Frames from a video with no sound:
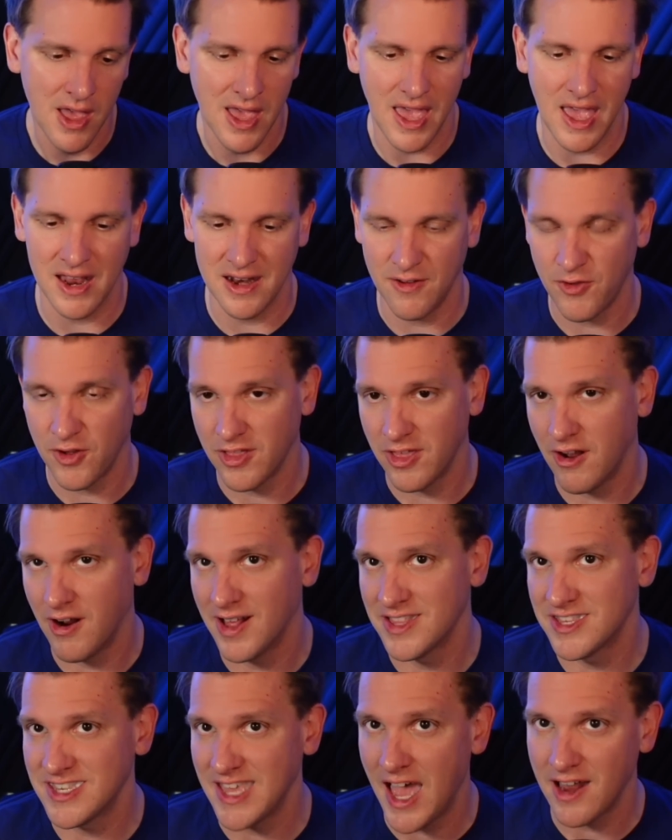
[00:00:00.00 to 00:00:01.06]
And if you're there
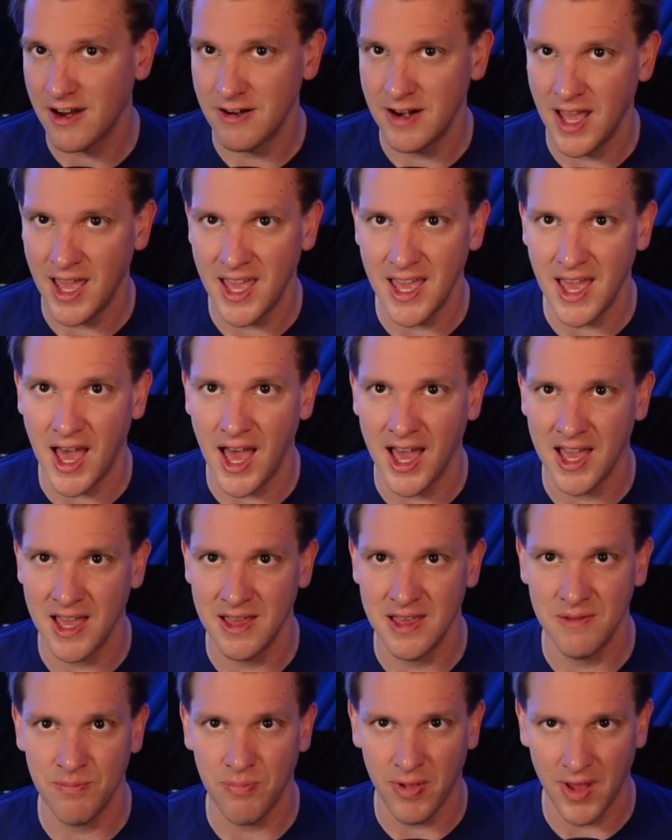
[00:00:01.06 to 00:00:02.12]
on Saturday, I